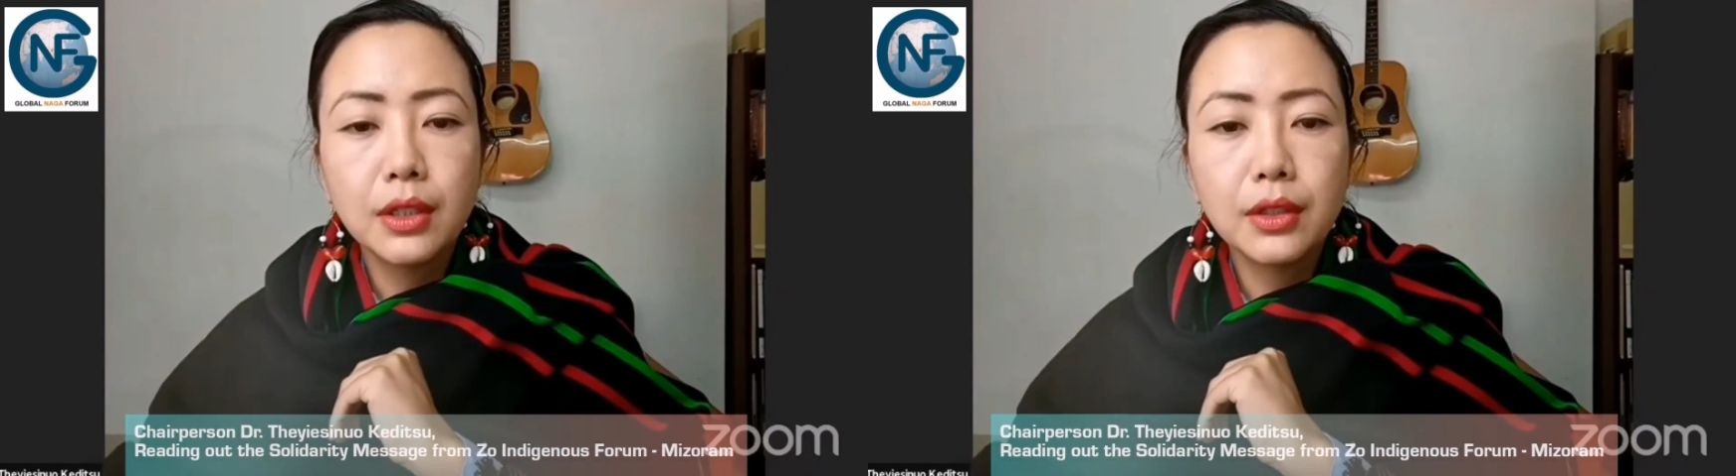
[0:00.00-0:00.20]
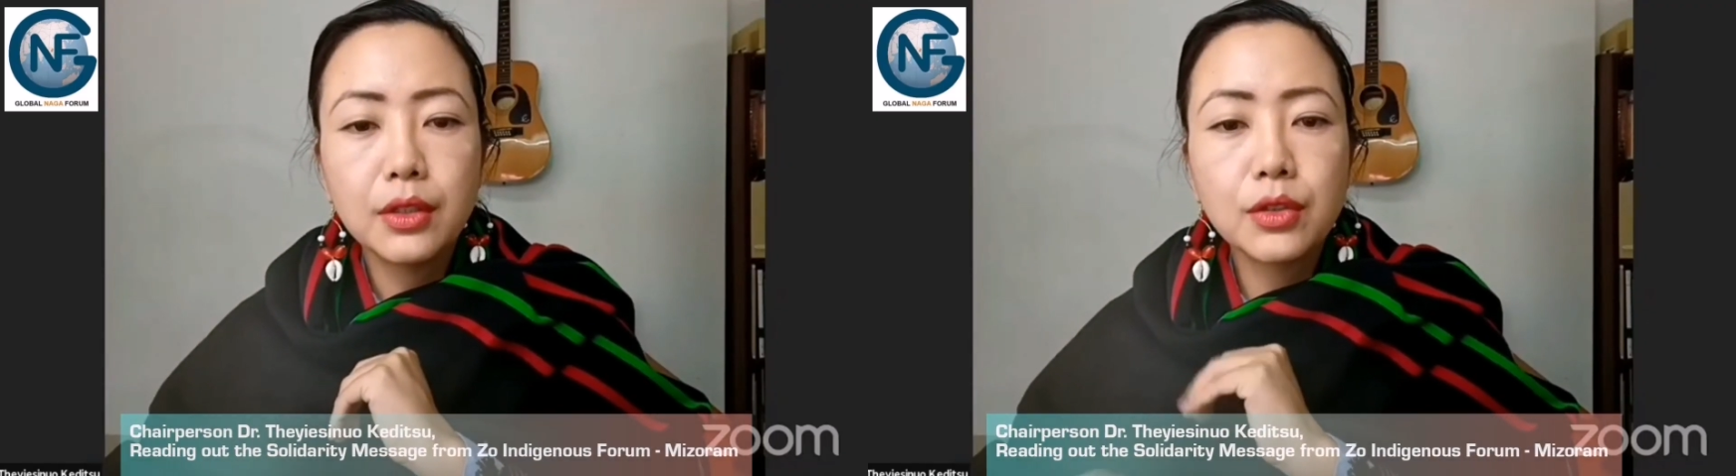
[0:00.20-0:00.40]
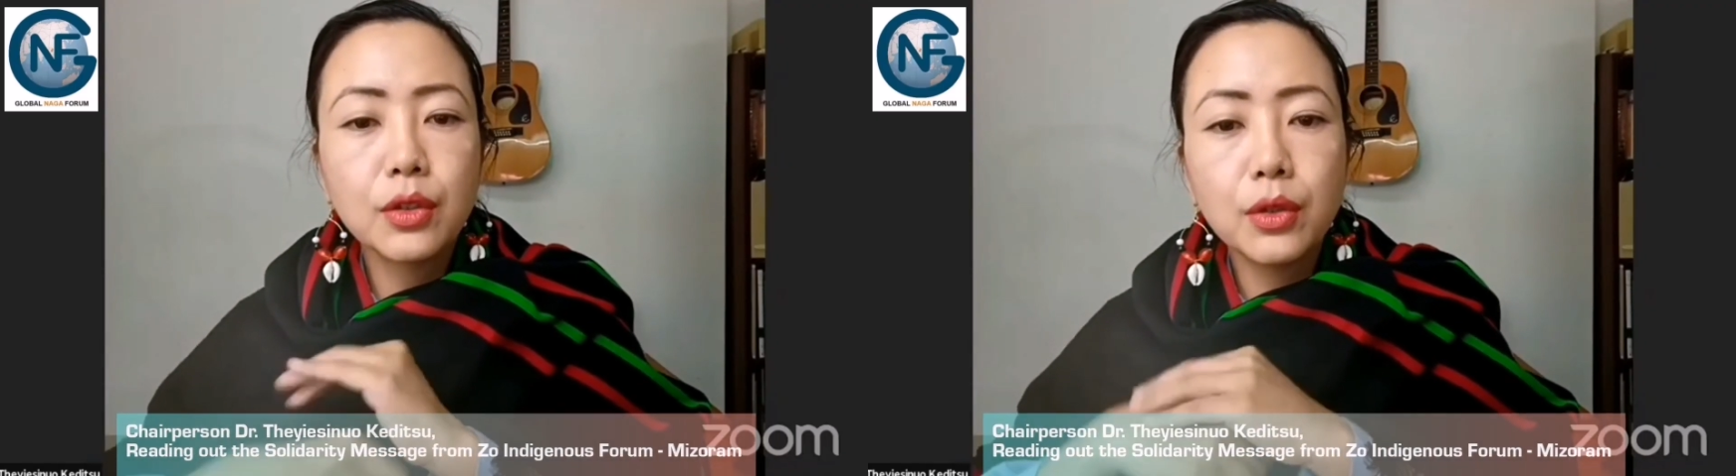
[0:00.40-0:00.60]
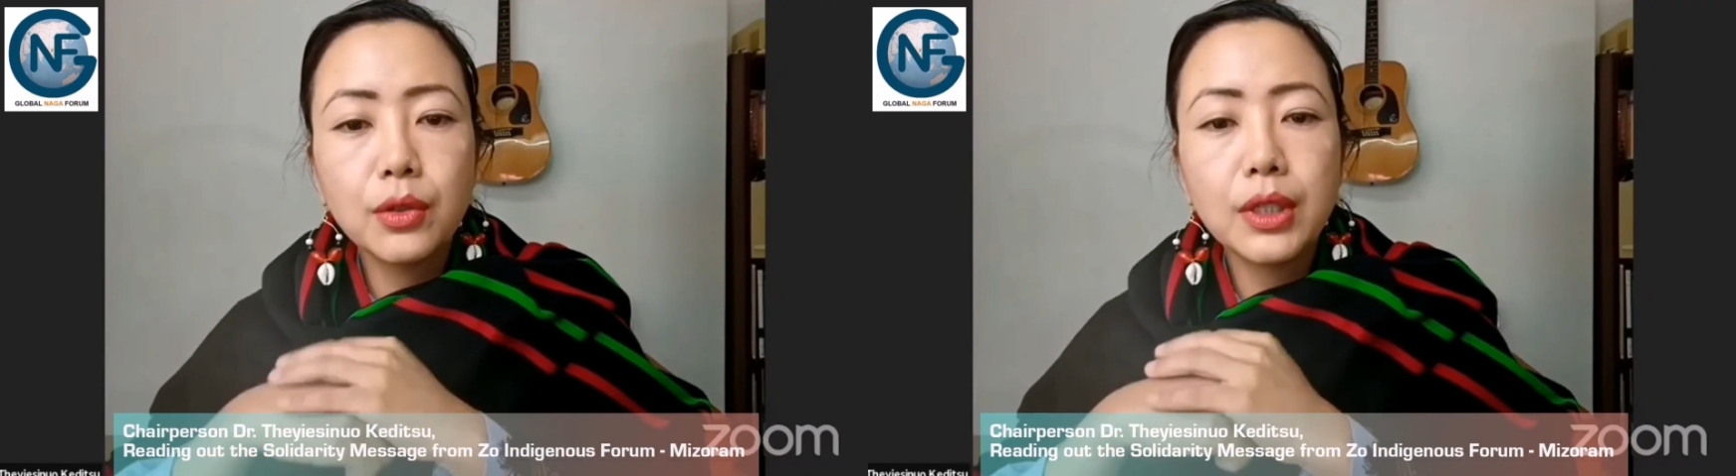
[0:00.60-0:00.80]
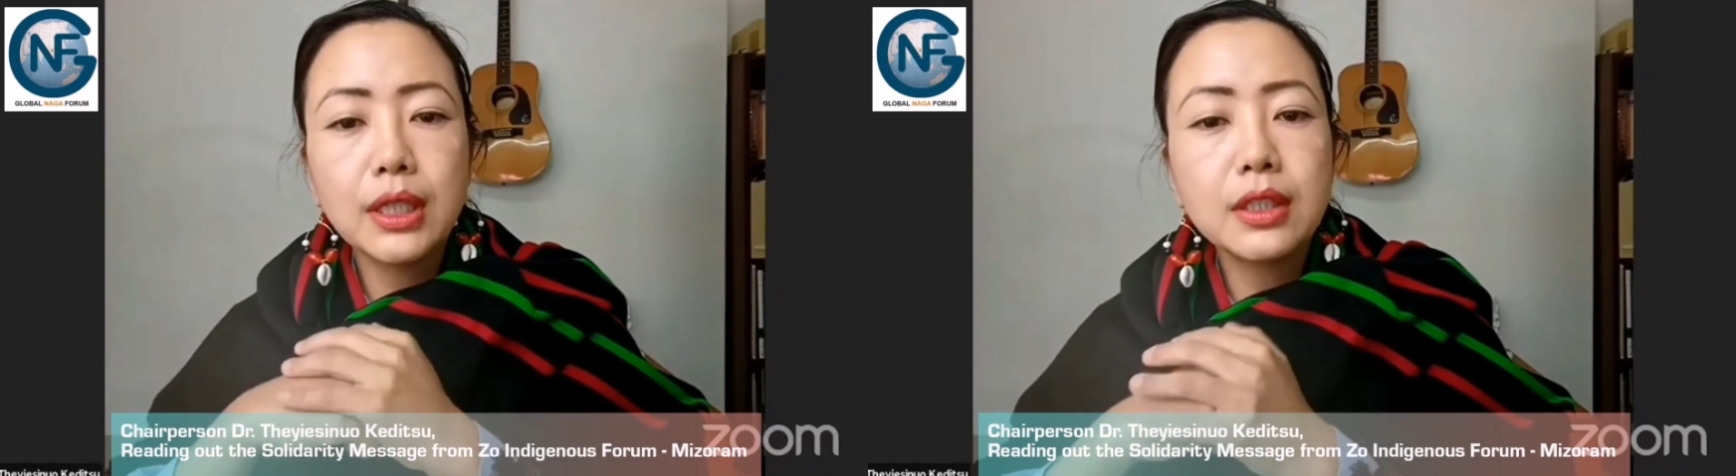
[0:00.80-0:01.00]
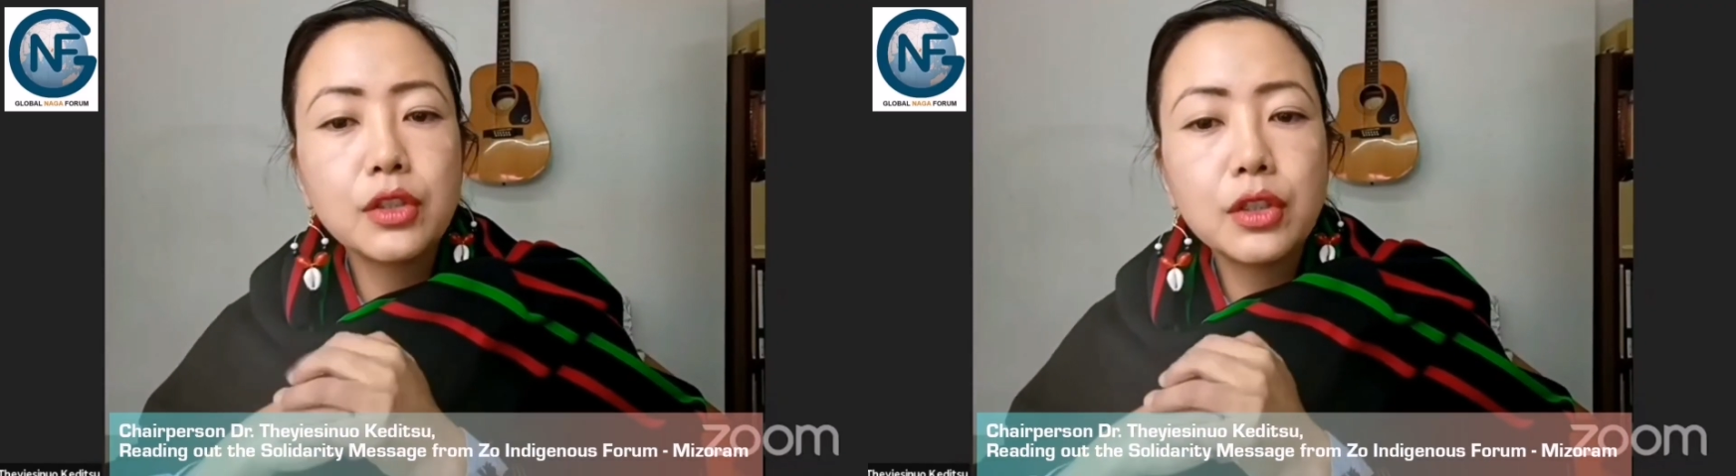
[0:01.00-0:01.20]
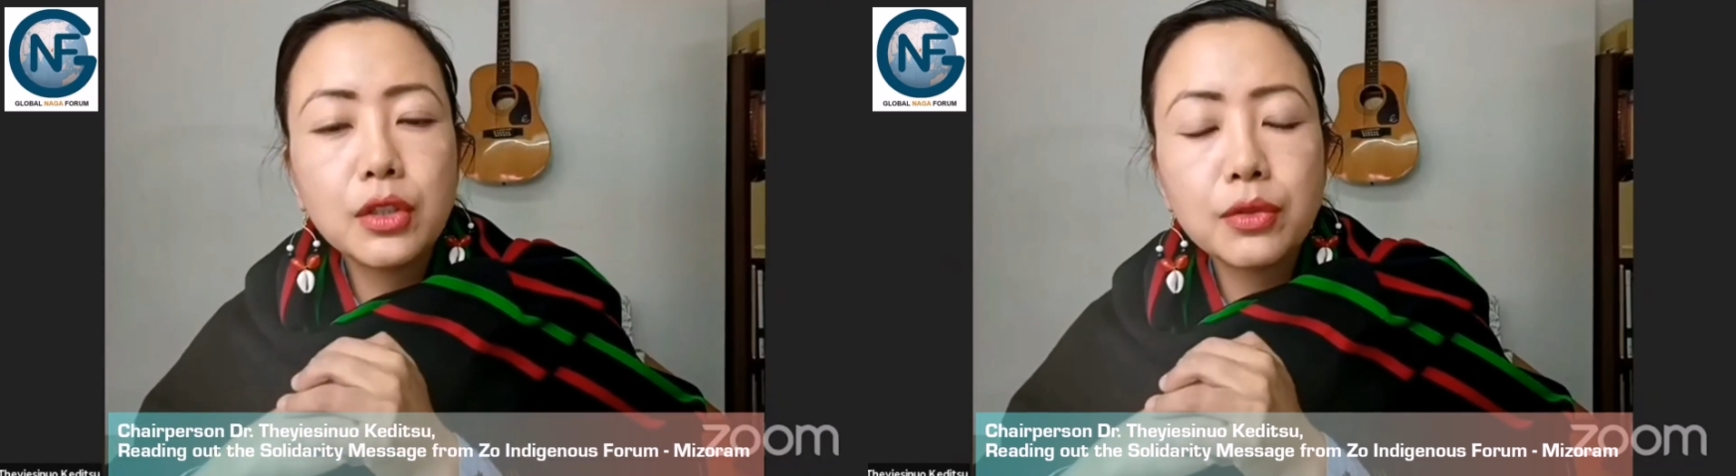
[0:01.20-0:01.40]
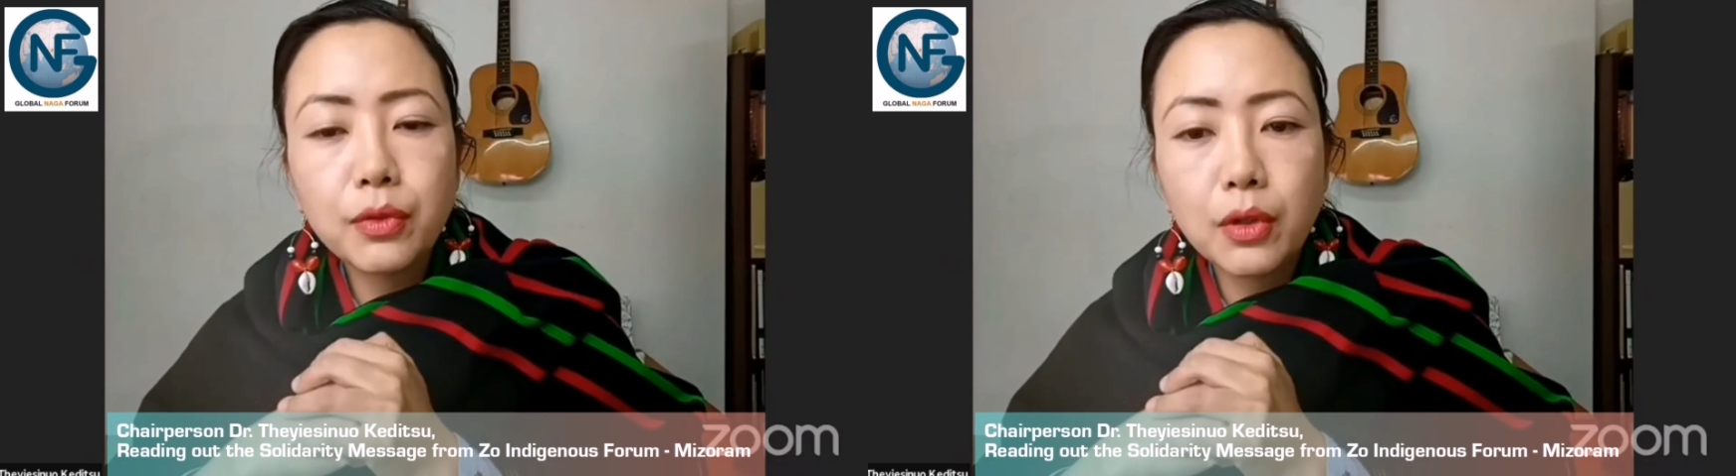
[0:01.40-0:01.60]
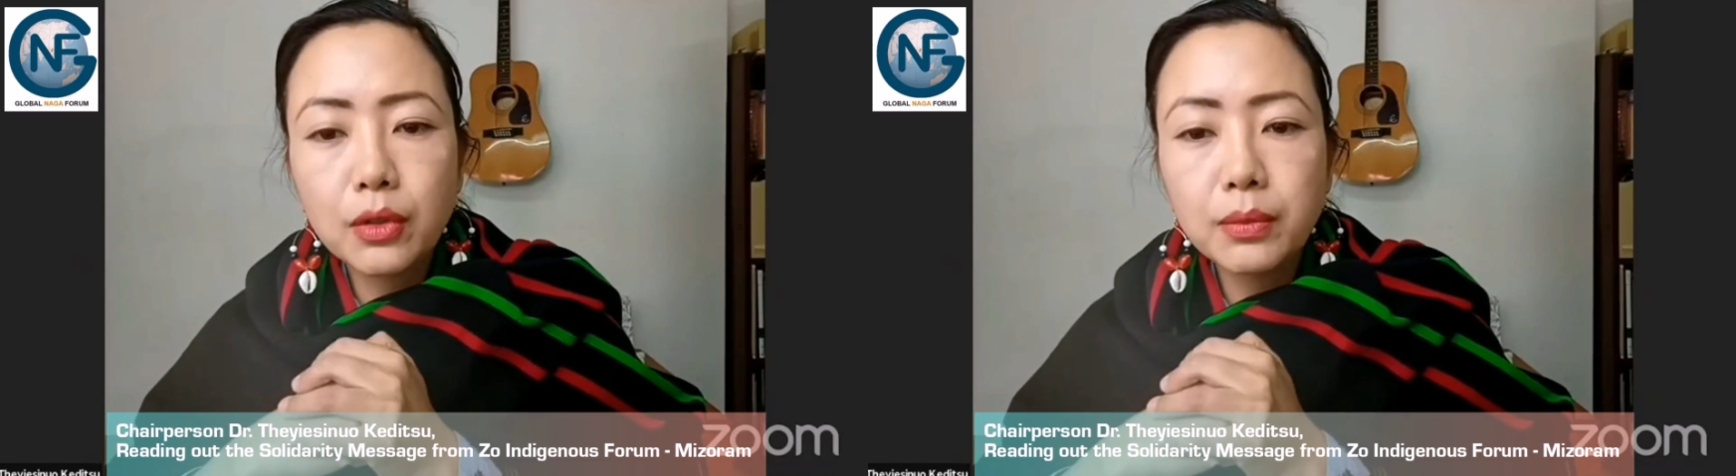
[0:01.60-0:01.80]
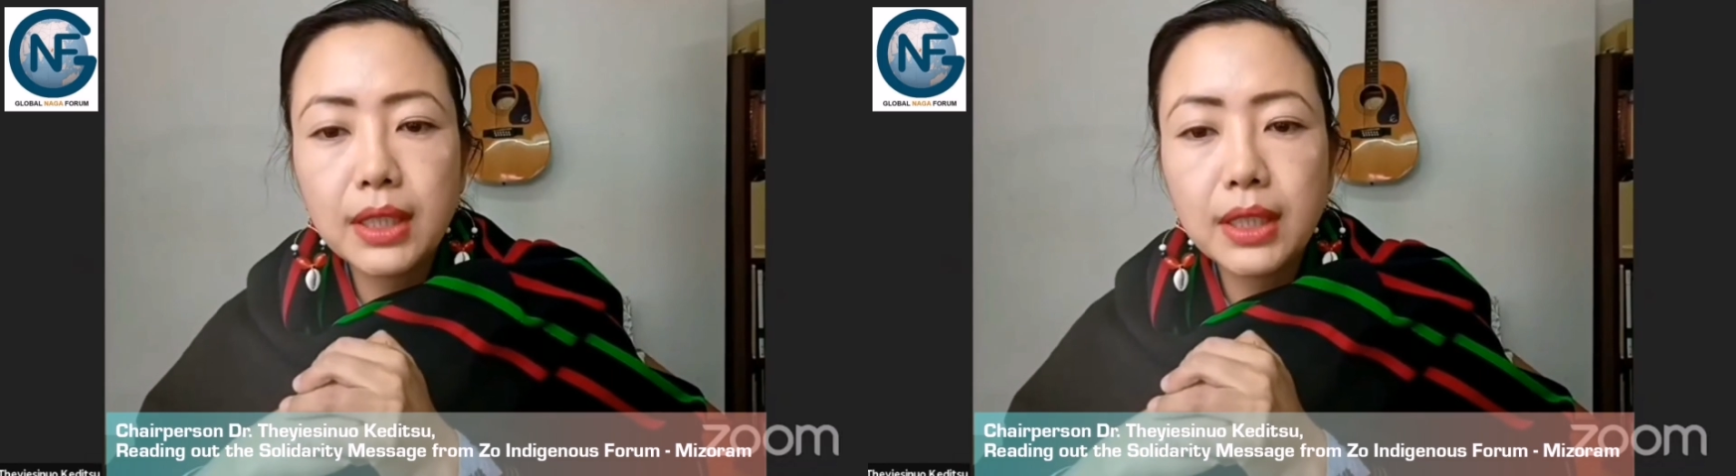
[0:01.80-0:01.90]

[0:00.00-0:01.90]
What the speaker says: the ZO Indigenous Forum